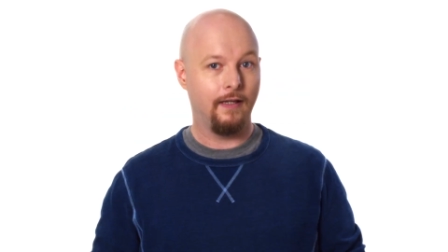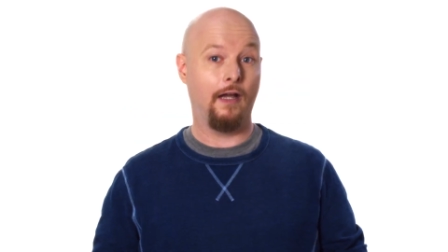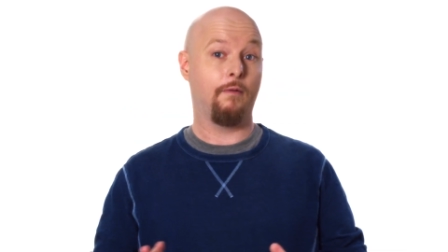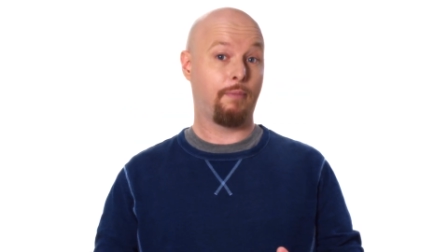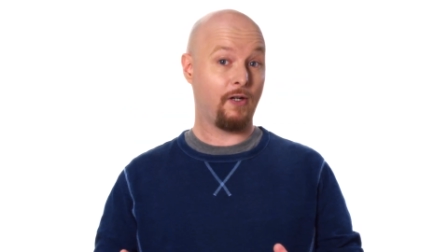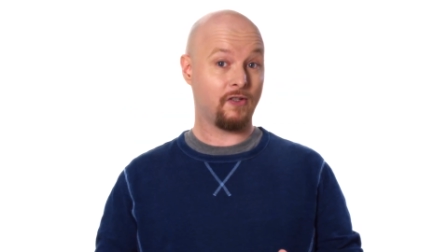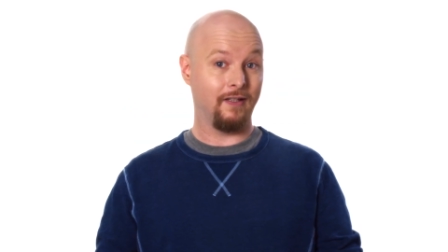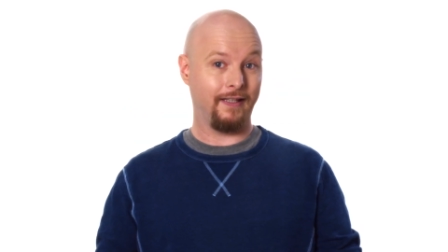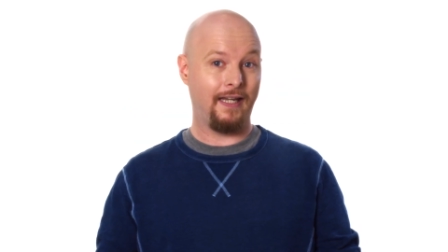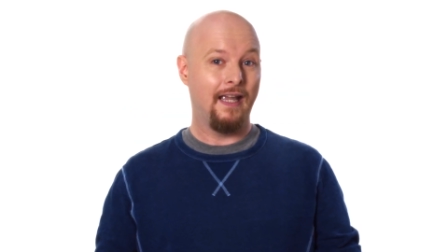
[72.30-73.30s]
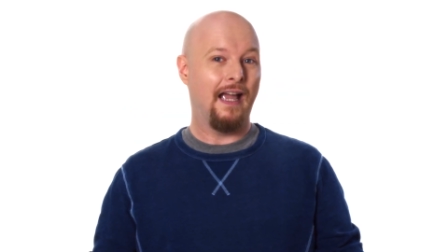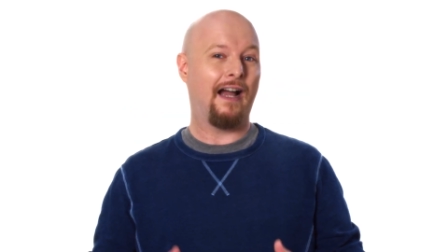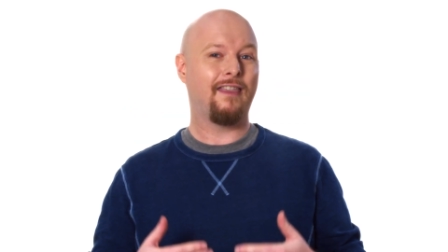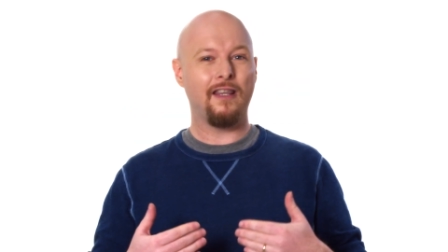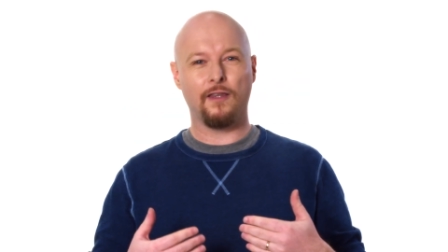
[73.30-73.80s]
Now, personally,
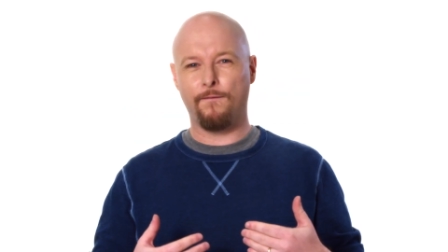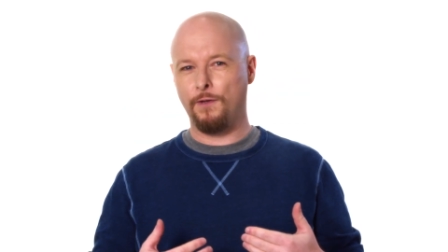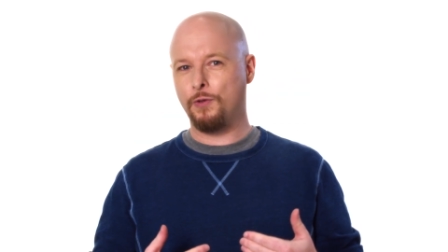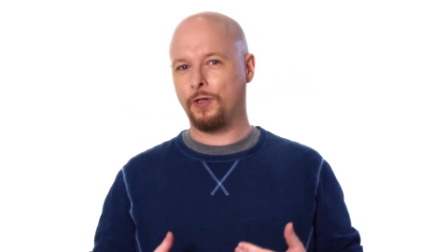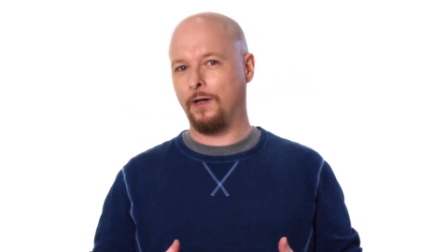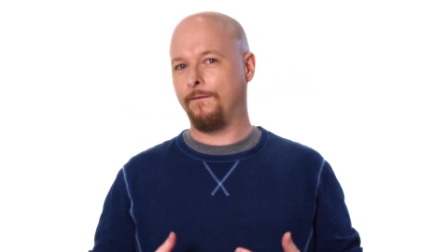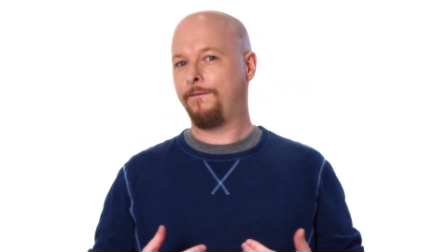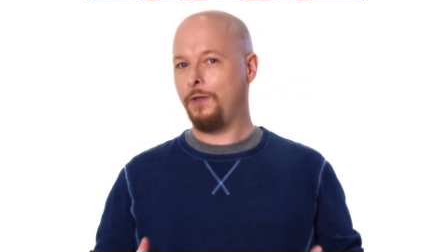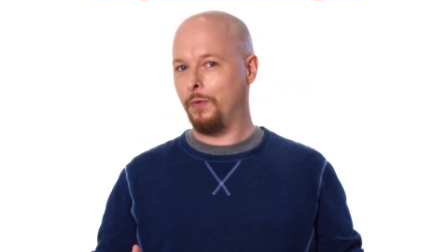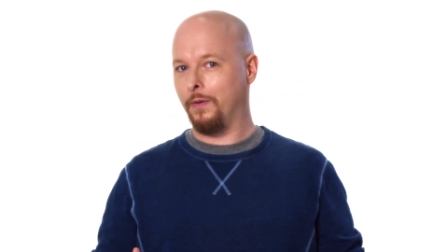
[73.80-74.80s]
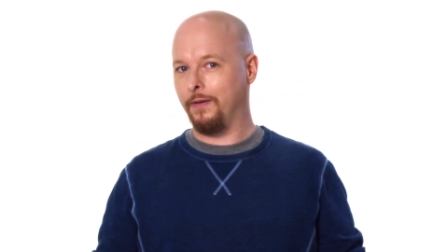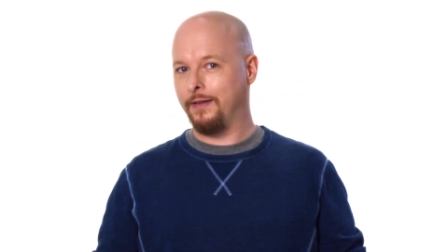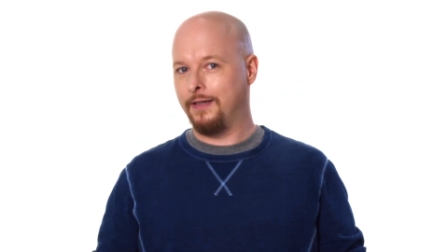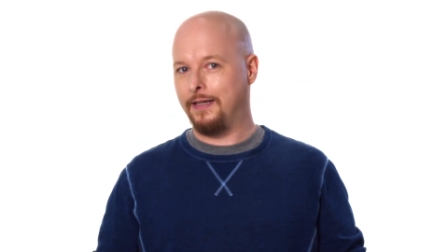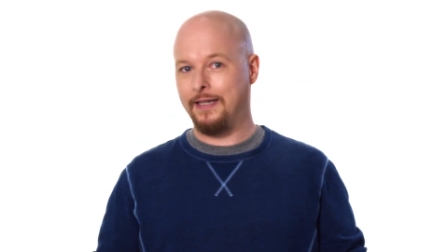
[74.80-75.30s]
I think the future of
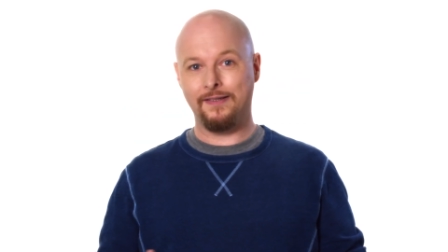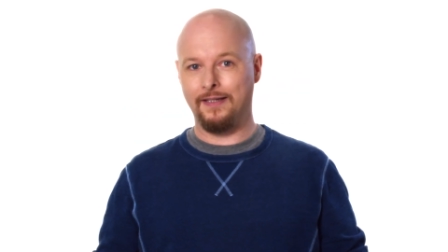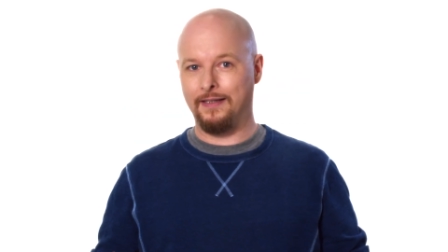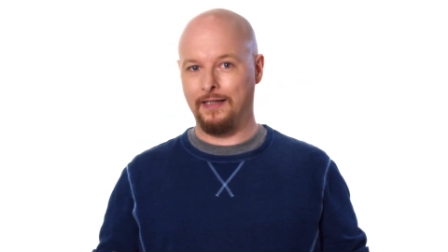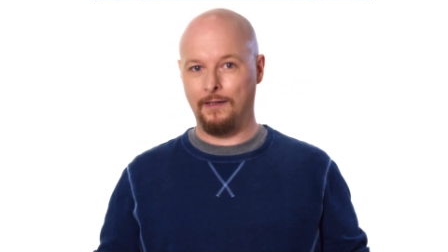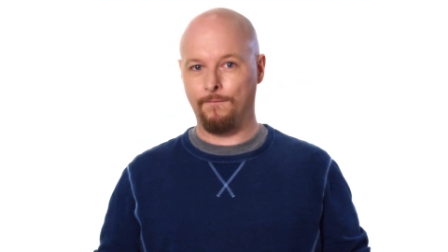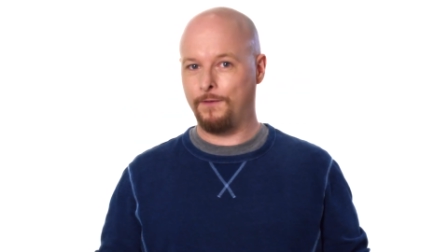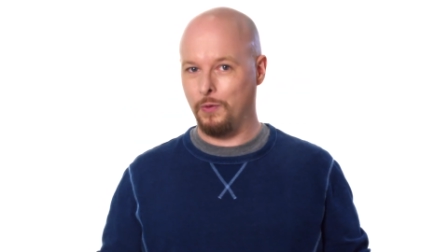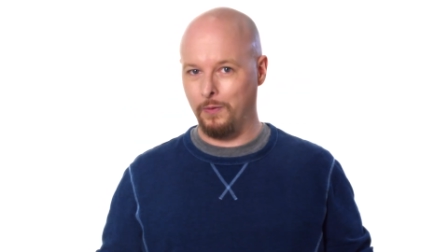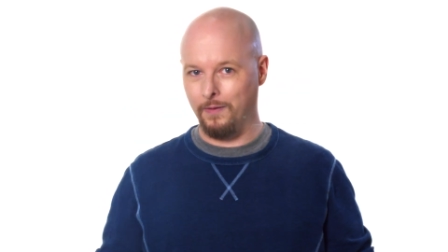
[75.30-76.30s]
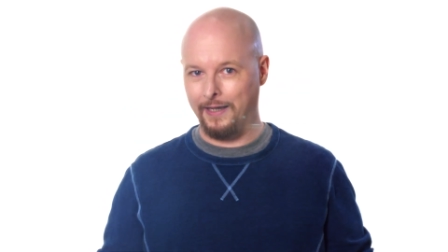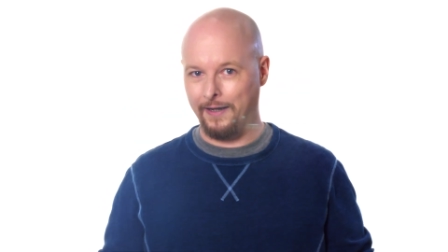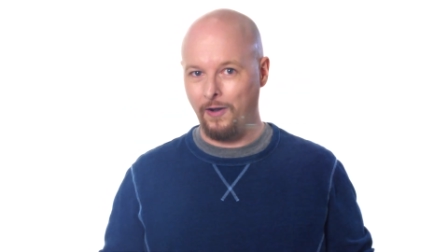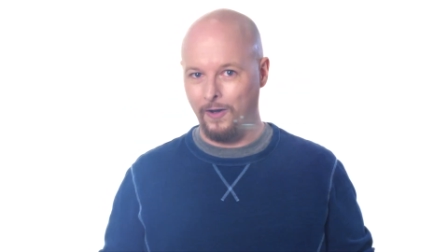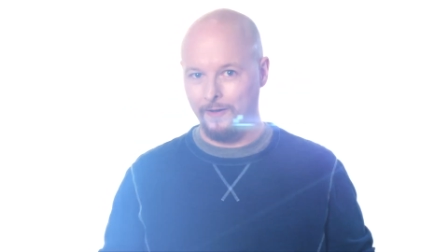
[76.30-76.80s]
fuel isn't in fuel
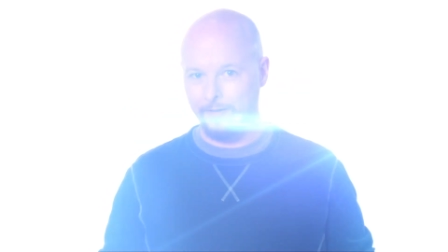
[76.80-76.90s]
at all.